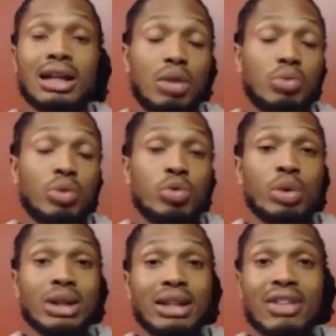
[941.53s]
are we
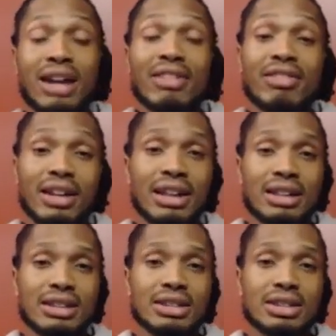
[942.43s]
really that
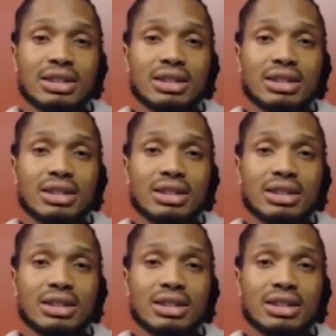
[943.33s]
advanced?